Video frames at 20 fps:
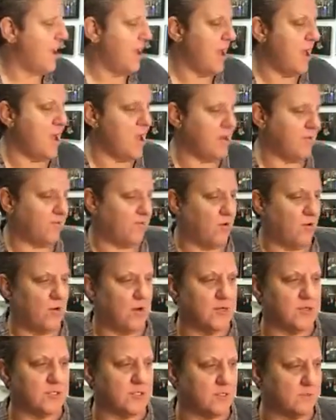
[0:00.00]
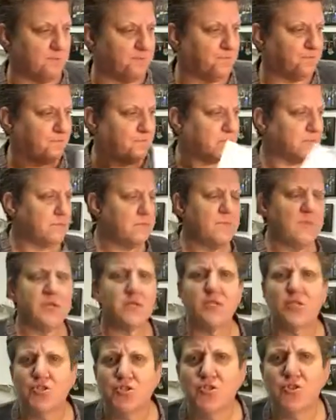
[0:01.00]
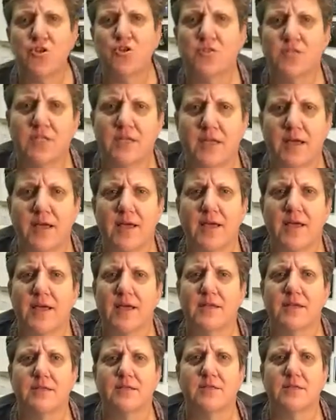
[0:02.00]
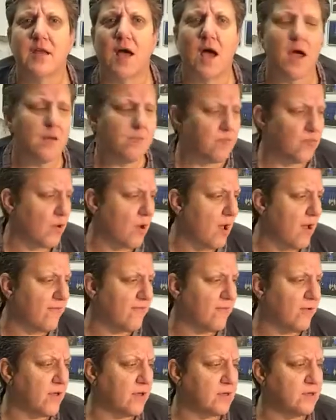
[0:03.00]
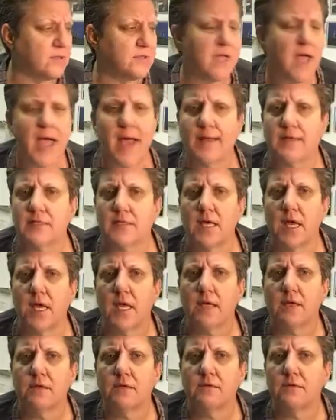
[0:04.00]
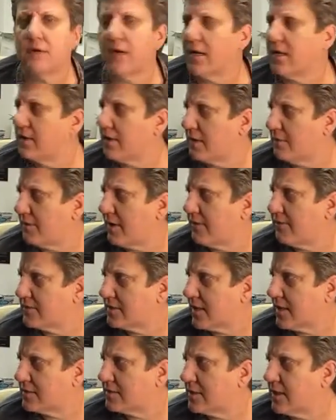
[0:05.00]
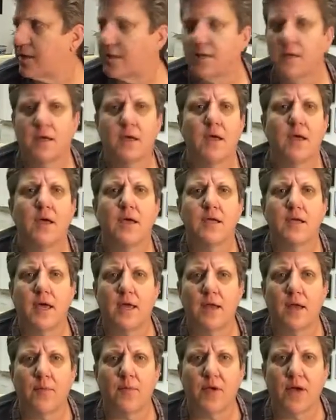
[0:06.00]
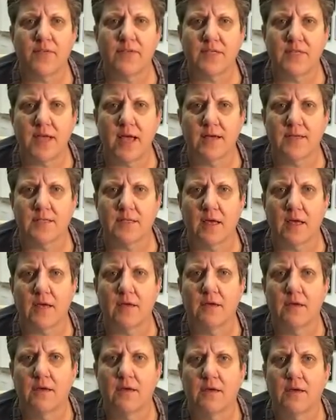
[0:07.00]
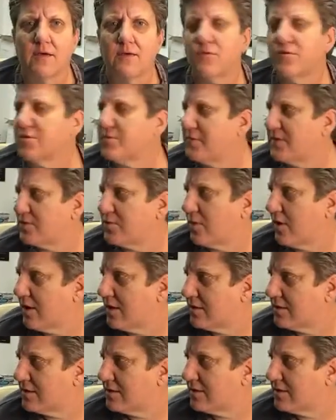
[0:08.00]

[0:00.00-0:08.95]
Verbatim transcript: And of course, did you know today is nonprofit tax day? Right? Nonprofit tax day? Yeah, nonprofit tax day. Which means what?